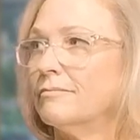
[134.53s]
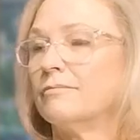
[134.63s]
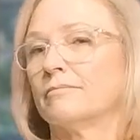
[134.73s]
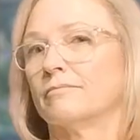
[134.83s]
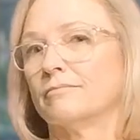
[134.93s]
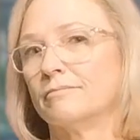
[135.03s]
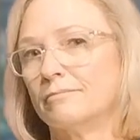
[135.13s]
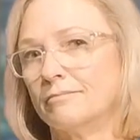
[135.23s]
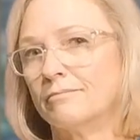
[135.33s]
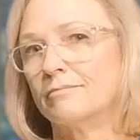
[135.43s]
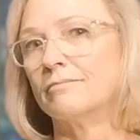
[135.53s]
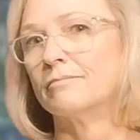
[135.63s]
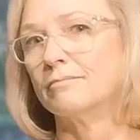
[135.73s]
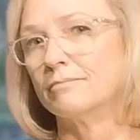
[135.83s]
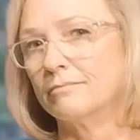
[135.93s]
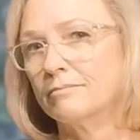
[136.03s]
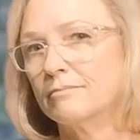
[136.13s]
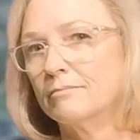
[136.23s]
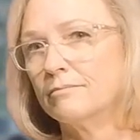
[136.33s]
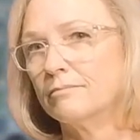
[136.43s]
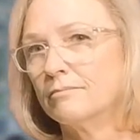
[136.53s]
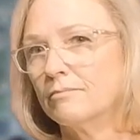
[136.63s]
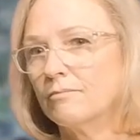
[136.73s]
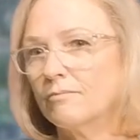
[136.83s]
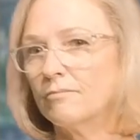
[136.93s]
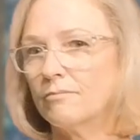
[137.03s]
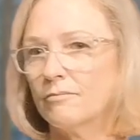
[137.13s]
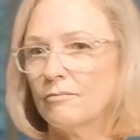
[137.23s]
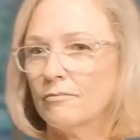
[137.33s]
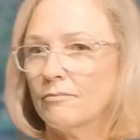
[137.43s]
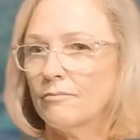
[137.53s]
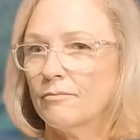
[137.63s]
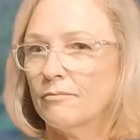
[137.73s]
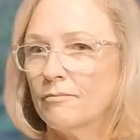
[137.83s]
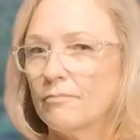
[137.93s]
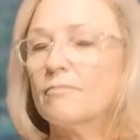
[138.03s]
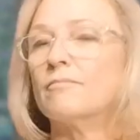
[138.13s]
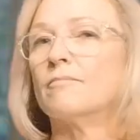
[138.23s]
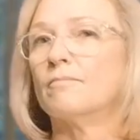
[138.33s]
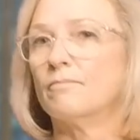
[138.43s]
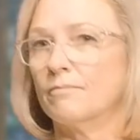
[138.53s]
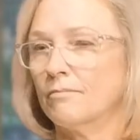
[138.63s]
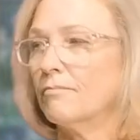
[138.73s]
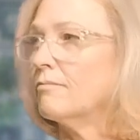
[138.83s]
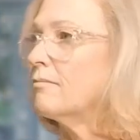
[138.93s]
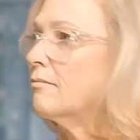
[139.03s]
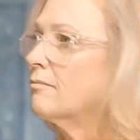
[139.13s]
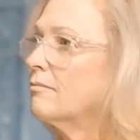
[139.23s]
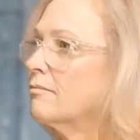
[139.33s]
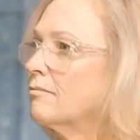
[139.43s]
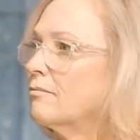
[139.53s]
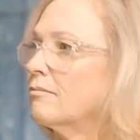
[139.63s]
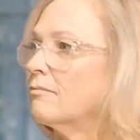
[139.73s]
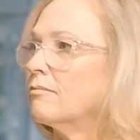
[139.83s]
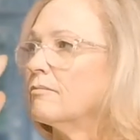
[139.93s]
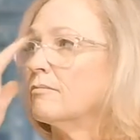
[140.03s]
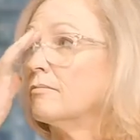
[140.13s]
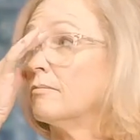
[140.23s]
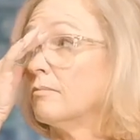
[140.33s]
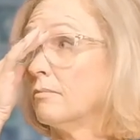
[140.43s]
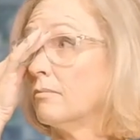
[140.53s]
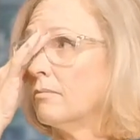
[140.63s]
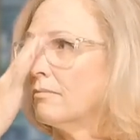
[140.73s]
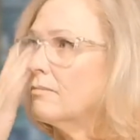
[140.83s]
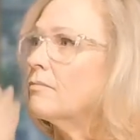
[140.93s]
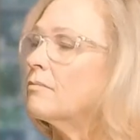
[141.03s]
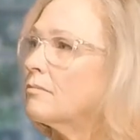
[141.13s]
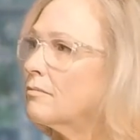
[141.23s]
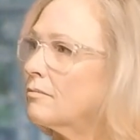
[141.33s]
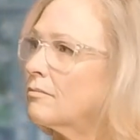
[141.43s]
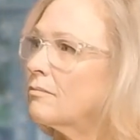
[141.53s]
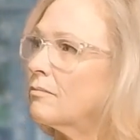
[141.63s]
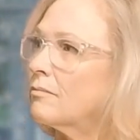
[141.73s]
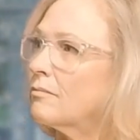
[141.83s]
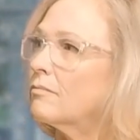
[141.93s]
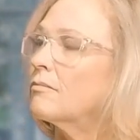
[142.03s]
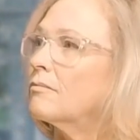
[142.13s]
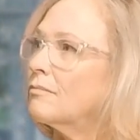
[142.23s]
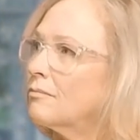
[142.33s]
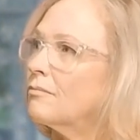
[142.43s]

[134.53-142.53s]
(not speaking)